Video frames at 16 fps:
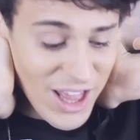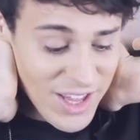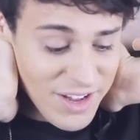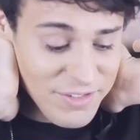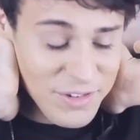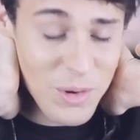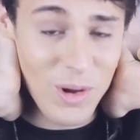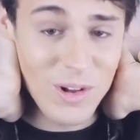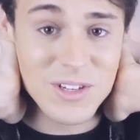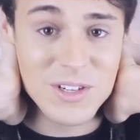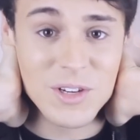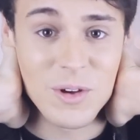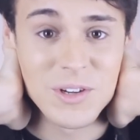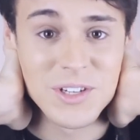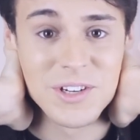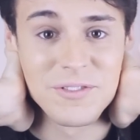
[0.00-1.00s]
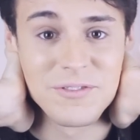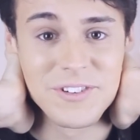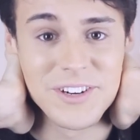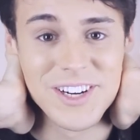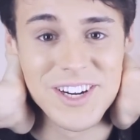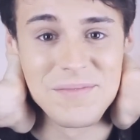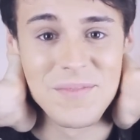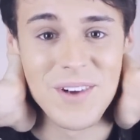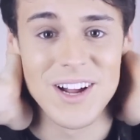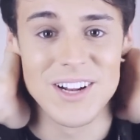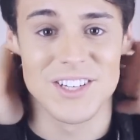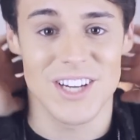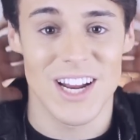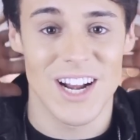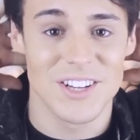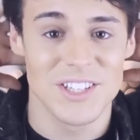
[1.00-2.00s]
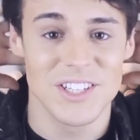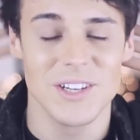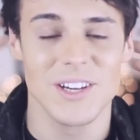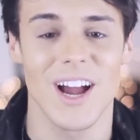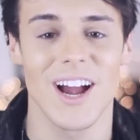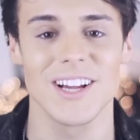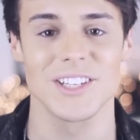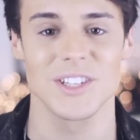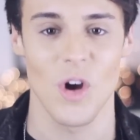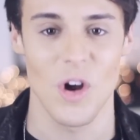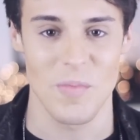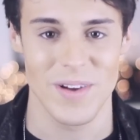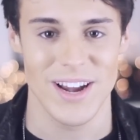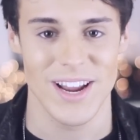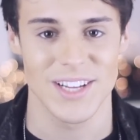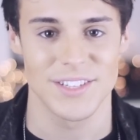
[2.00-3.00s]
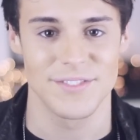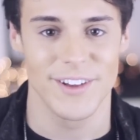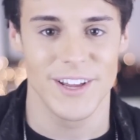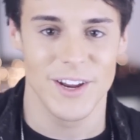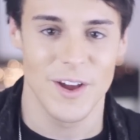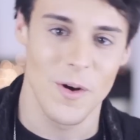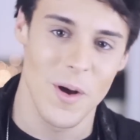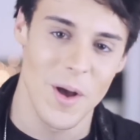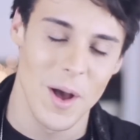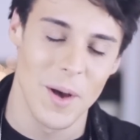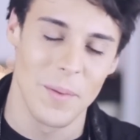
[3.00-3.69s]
I love you all so so freaking much and I'll see you guys on my next video.